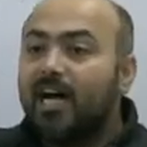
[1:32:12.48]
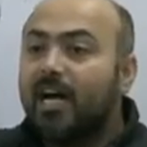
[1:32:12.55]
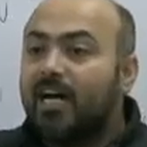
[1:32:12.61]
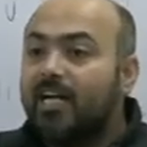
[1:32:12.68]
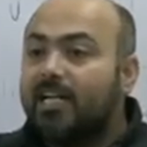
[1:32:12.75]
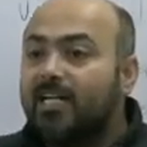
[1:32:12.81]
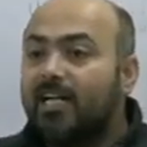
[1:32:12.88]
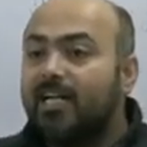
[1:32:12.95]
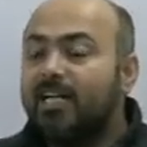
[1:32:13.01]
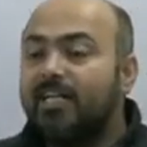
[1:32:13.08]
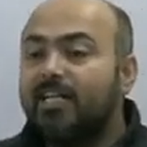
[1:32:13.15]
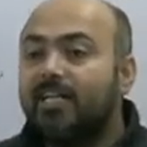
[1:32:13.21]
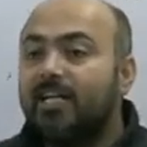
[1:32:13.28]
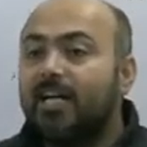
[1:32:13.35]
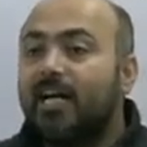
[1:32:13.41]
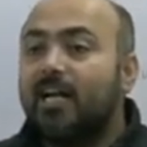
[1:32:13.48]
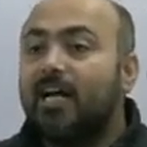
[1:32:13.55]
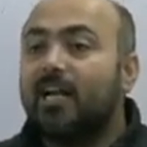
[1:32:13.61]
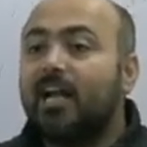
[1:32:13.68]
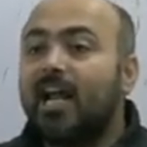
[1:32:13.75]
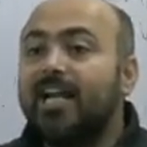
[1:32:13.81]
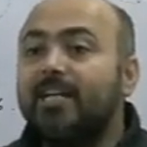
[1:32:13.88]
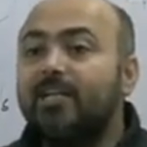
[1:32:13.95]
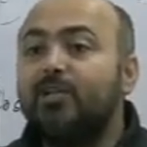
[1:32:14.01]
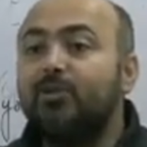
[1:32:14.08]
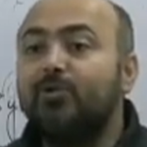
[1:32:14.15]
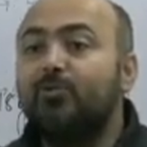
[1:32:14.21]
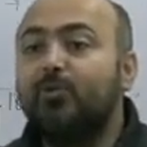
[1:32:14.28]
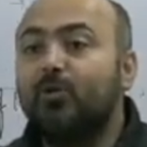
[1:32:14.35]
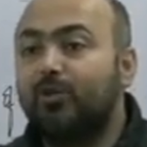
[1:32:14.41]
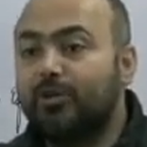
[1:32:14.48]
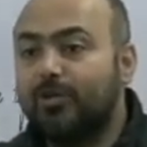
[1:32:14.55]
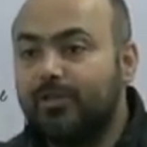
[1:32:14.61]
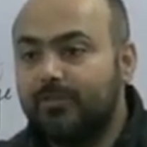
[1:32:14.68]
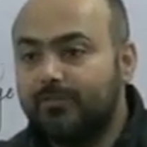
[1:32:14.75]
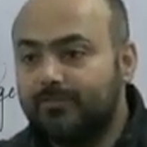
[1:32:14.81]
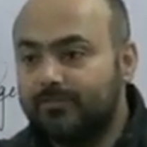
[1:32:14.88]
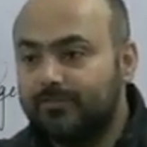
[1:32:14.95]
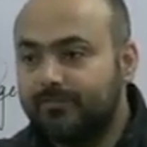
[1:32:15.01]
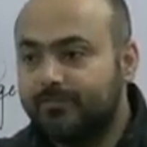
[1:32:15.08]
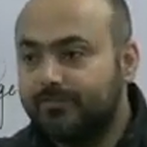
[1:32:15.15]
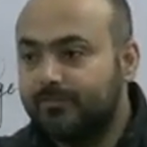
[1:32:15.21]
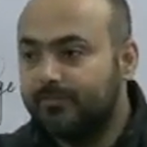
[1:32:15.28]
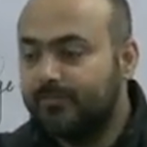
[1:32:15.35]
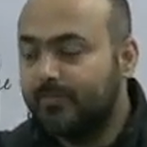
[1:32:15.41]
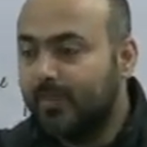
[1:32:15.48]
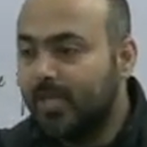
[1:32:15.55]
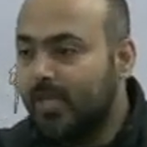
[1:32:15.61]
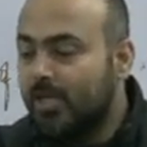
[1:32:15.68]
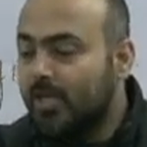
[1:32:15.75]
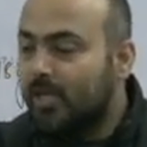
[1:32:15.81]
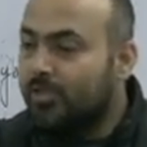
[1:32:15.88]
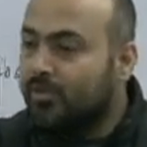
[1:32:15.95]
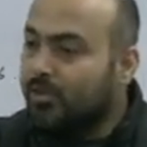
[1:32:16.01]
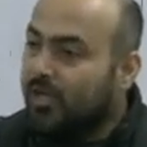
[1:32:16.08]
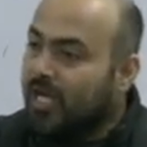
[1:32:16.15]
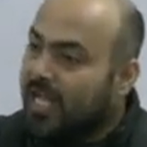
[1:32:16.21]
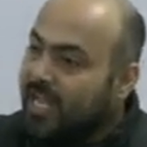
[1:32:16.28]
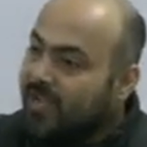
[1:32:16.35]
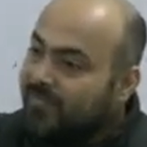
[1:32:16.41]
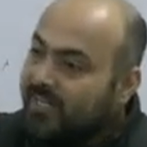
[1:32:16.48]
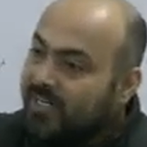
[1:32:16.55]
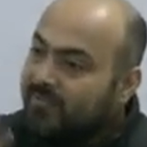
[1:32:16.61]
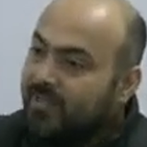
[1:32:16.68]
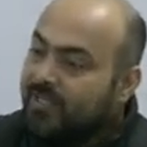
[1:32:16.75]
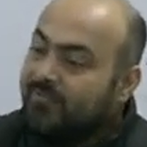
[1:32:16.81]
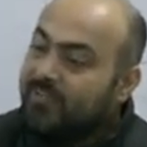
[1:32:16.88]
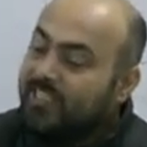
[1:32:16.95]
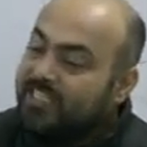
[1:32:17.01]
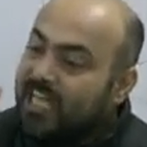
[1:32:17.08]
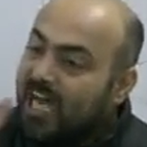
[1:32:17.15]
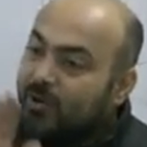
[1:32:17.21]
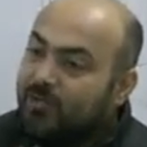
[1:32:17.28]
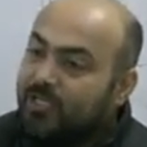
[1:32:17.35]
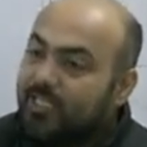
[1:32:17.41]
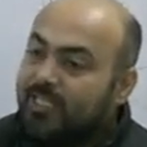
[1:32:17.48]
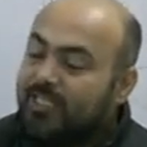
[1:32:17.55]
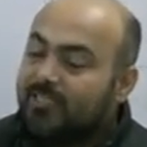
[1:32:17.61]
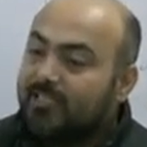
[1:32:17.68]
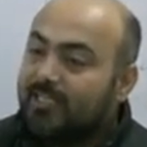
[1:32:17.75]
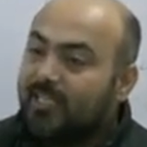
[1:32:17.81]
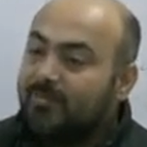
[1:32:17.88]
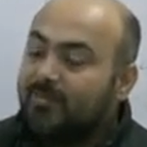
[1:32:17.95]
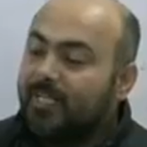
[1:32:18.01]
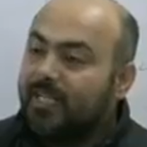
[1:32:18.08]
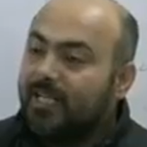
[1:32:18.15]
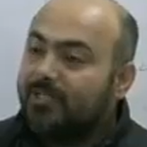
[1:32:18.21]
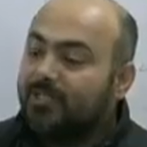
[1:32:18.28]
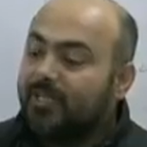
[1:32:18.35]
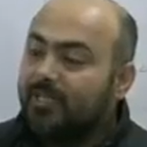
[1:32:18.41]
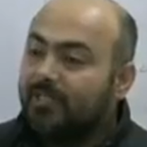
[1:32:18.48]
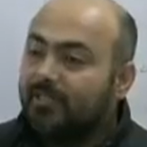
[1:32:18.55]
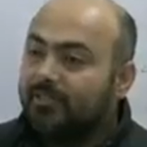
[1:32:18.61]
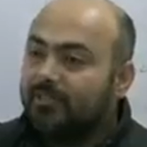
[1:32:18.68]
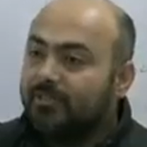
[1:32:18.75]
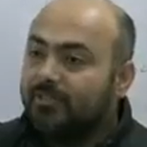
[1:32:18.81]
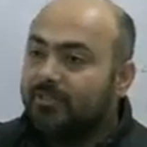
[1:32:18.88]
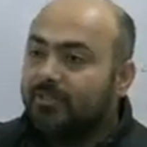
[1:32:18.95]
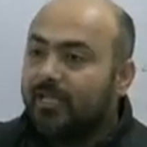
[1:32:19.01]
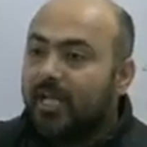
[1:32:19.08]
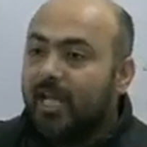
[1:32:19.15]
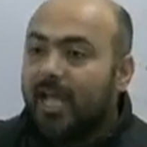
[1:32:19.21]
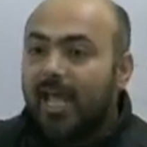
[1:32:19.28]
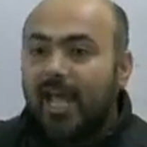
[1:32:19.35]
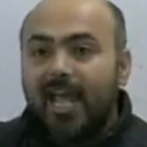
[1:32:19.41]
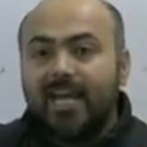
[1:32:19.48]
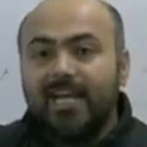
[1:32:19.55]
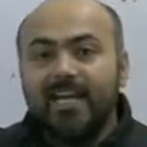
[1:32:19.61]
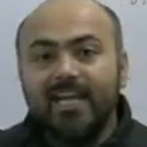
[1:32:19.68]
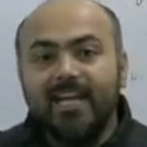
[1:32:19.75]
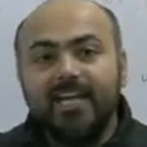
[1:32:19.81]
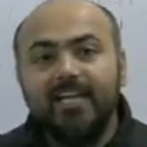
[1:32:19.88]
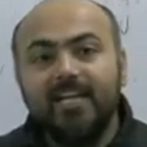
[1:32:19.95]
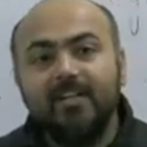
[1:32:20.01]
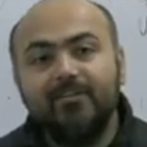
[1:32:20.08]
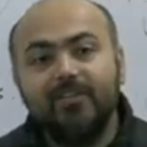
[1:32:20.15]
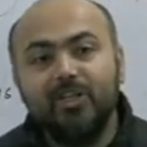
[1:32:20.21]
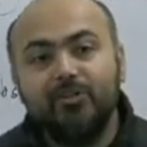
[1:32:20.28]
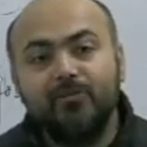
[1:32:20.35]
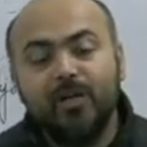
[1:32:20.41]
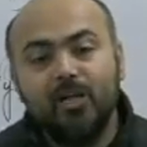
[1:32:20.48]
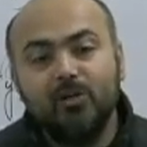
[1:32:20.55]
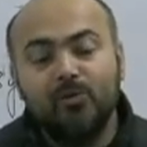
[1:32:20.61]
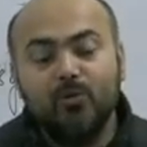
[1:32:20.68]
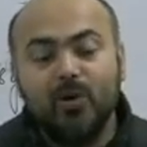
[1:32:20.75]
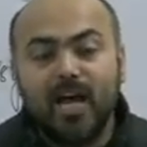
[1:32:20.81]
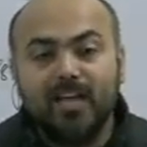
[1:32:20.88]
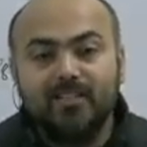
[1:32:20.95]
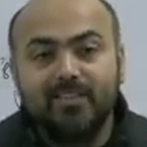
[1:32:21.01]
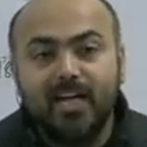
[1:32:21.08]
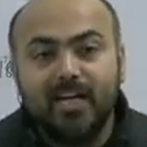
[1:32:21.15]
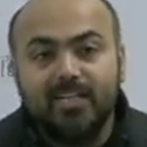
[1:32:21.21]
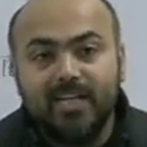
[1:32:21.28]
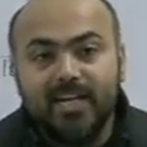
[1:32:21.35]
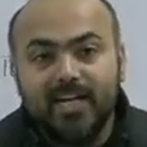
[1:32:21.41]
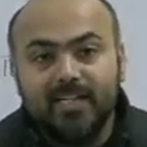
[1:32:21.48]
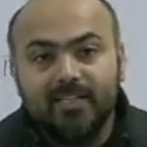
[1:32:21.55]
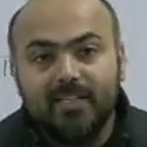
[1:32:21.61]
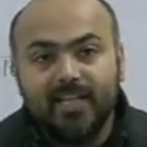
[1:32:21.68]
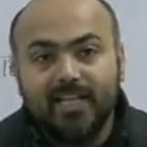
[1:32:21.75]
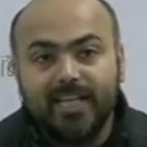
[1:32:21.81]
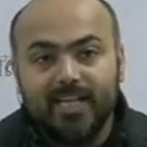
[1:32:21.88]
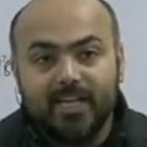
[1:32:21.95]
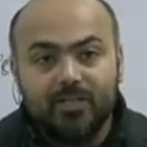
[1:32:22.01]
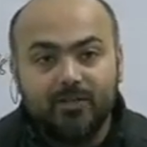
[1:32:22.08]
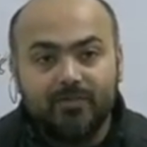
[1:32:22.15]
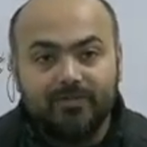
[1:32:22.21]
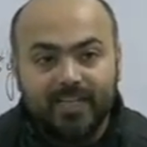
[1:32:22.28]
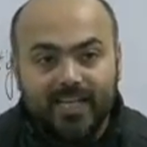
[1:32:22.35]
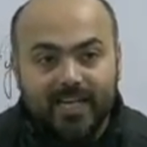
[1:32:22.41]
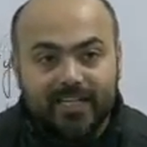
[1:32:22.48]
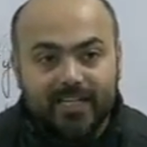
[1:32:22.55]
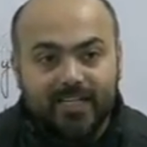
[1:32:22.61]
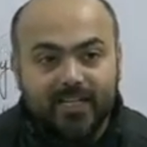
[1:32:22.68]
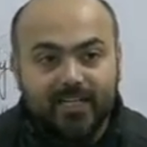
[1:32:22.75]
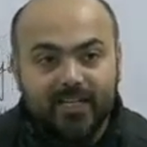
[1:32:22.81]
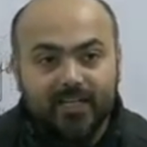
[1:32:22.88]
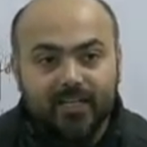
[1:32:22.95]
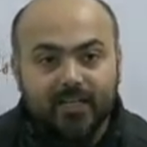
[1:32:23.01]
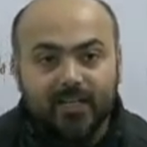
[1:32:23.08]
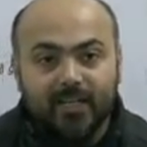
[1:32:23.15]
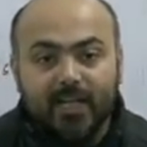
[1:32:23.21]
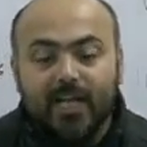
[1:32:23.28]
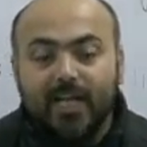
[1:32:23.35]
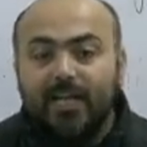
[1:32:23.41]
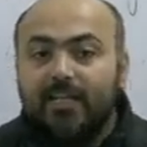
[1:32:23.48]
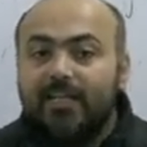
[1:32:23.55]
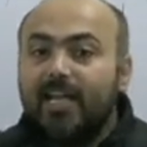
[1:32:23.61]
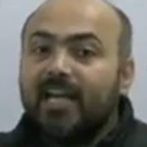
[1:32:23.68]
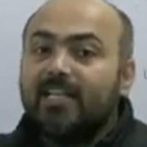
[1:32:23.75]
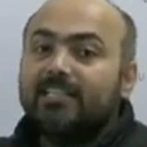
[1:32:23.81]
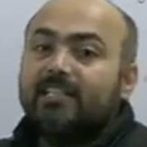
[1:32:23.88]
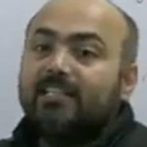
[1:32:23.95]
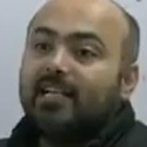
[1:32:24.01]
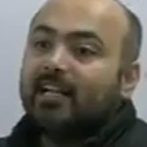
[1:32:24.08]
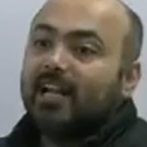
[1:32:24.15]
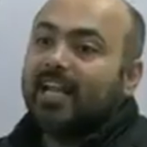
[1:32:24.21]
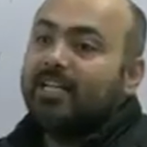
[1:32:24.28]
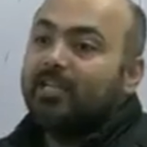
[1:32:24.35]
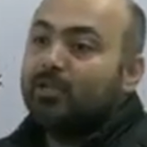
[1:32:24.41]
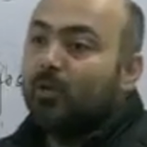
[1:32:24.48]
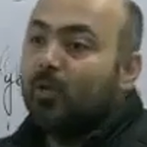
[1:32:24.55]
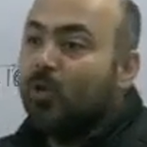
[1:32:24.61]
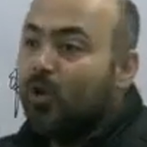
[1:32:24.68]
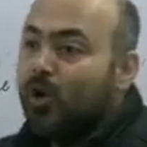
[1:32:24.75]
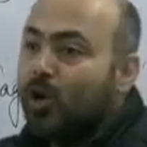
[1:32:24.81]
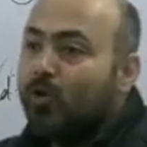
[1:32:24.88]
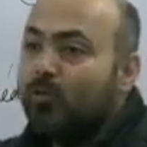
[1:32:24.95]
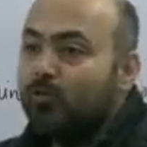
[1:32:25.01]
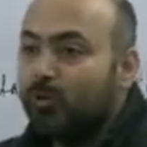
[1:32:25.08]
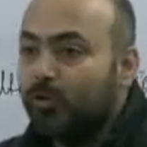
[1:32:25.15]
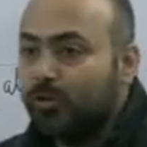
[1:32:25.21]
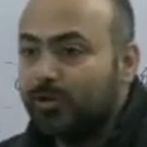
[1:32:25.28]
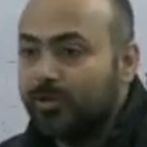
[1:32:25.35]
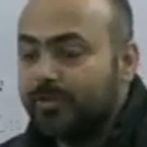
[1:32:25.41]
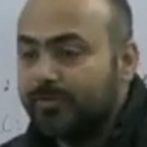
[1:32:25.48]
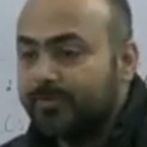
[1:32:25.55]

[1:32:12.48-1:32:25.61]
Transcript: adult right to vote. So everyone, without discrimination, any individual who has attained the age of 18 gets the right to vote.